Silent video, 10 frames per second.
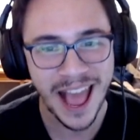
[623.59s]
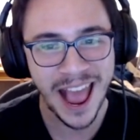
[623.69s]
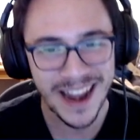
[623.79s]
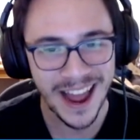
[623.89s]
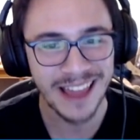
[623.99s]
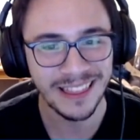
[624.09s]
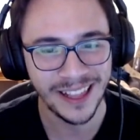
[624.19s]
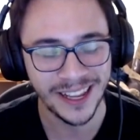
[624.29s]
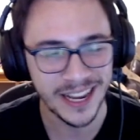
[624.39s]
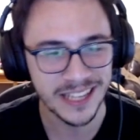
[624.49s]
and I
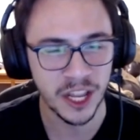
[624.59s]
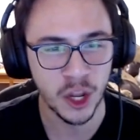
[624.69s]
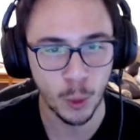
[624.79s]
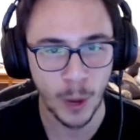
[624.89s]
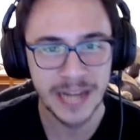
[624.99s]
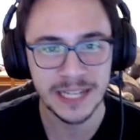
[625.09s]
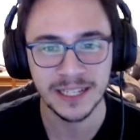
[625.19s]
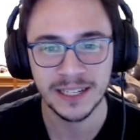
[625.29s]
think is a great